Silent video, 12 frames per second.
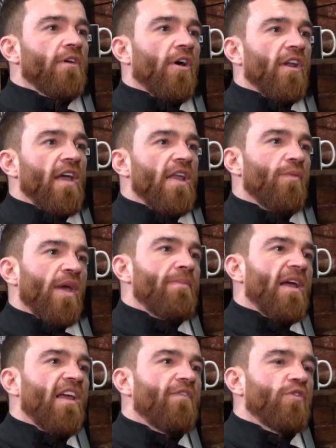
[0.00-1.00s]
You know what I mean? And the way
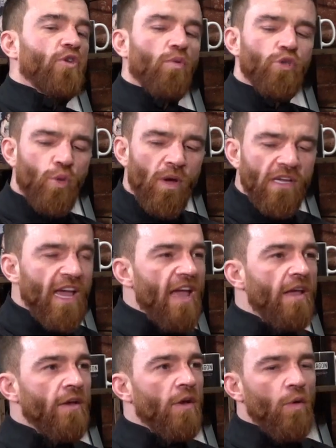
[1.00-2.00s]
my life was going. So I get
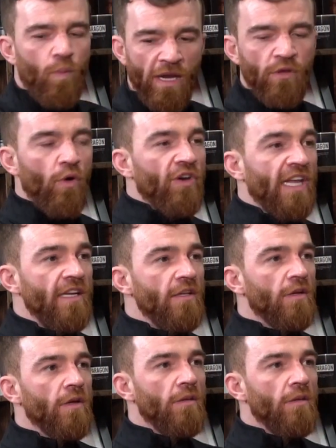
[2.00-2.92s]
why you're hating,